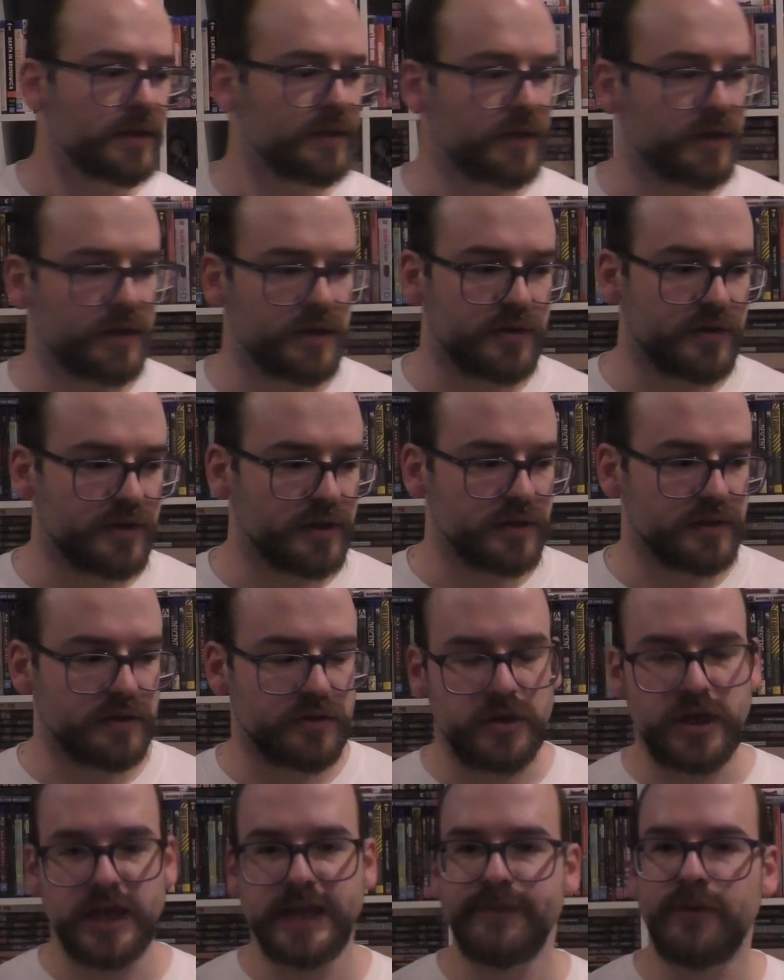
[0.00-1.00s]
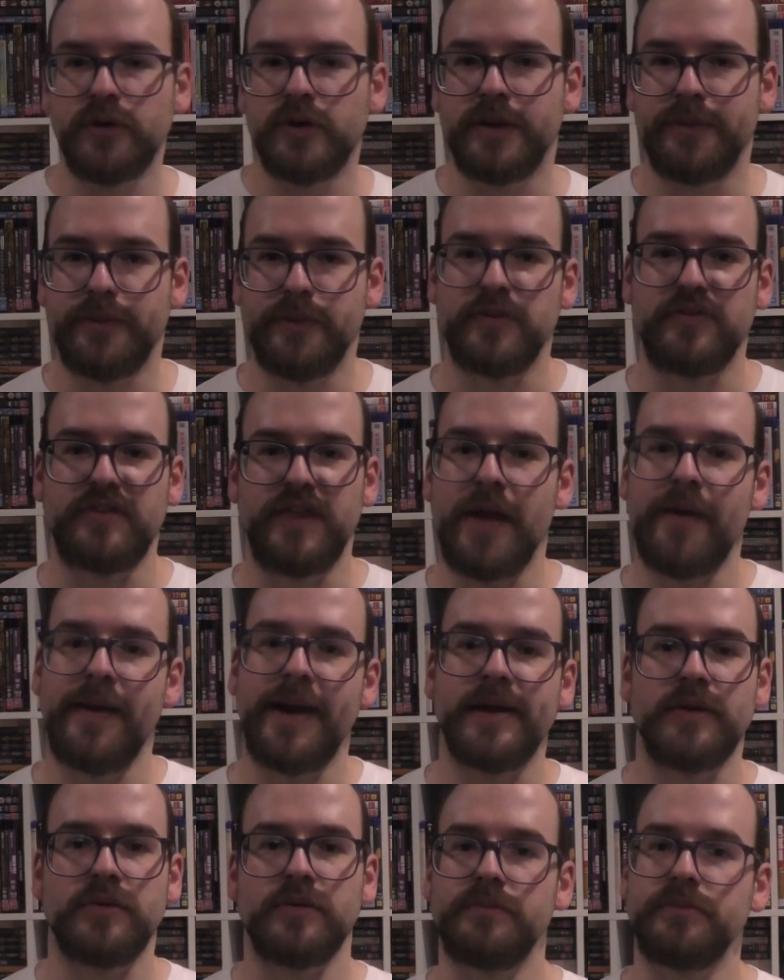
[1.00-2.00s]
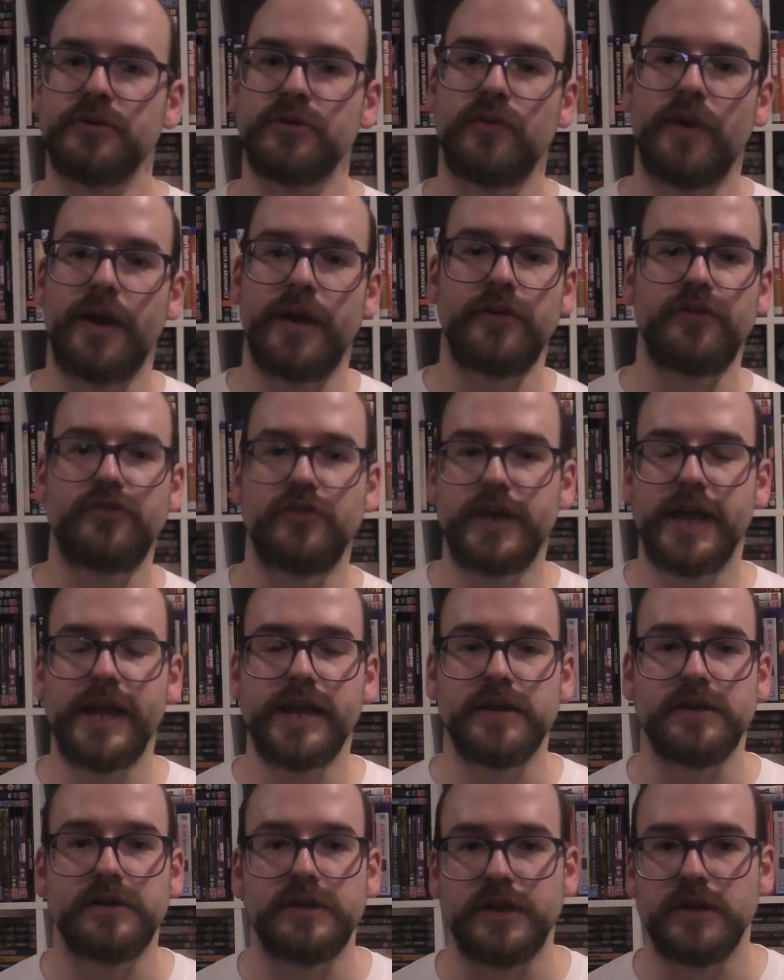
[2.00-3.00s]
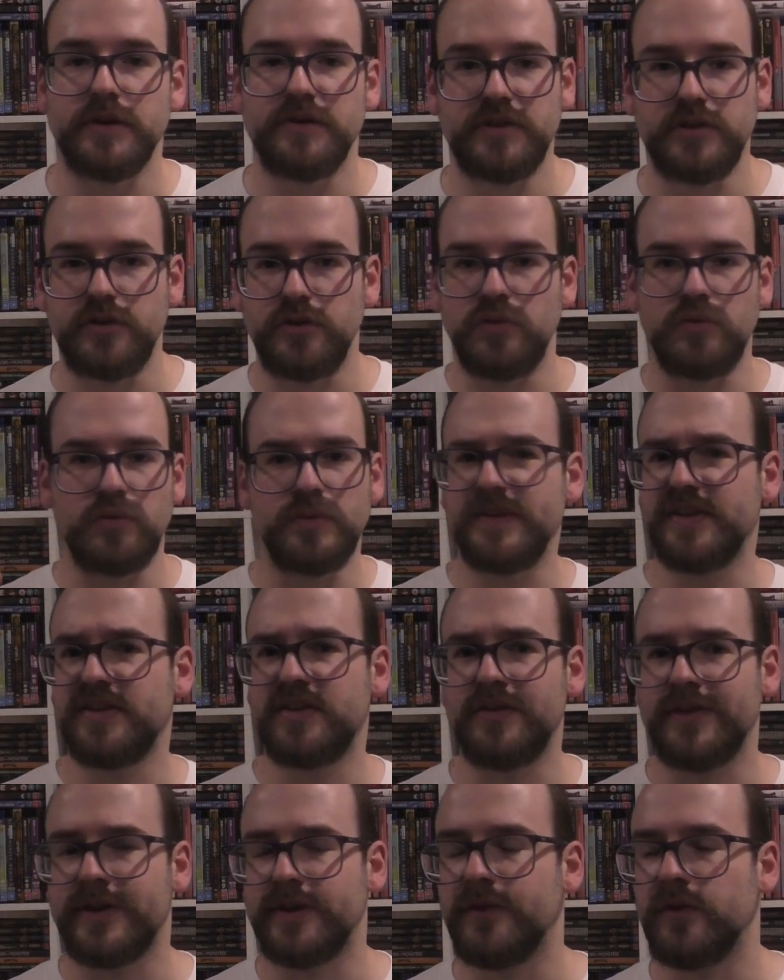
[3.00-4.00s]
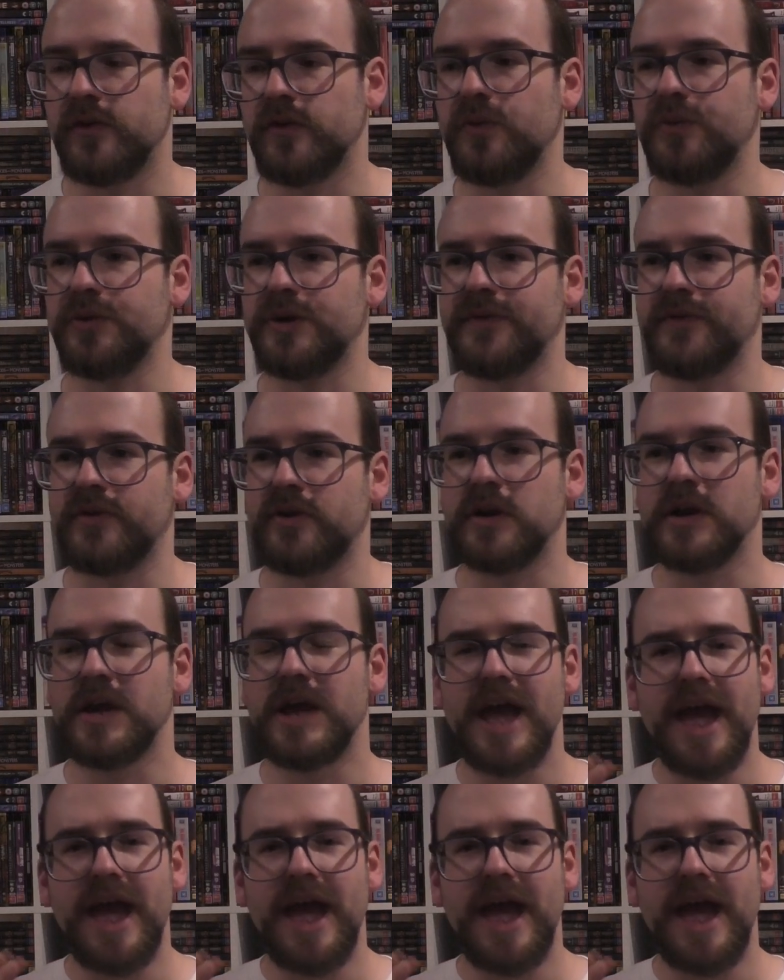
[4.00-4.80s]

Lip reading: the To Kill a Mockingbird's now out on Blu-ray, you should get it, you know, it's the new 60th anniversary or whatever.